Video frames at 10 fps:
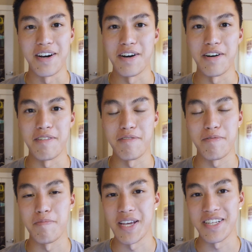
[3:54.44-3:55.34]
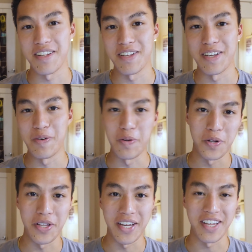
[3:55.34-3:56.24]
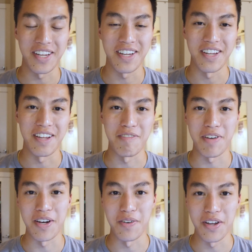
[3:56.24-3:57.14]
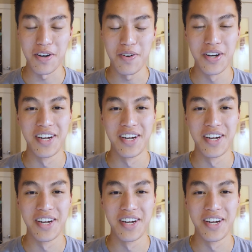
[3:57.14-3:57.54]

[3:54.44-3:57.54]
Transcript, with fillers: of basically Googling it if I don't know.